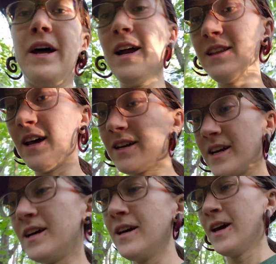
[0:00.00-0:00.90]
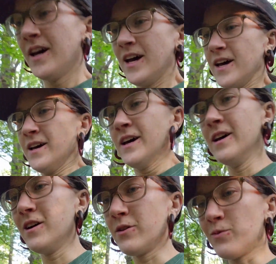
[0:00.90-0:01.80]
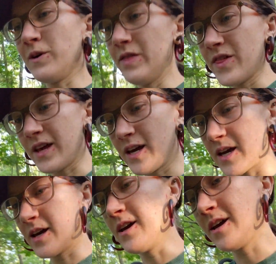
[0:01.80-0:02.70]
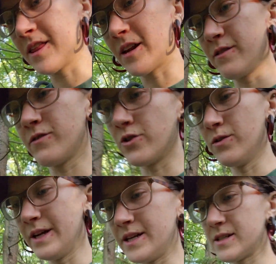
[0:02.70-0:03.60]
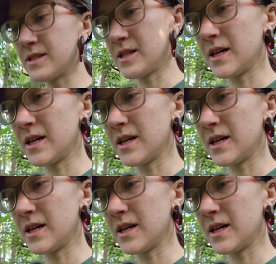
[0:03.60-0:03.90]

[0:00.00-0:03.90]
I like it. The one thing that I've noticed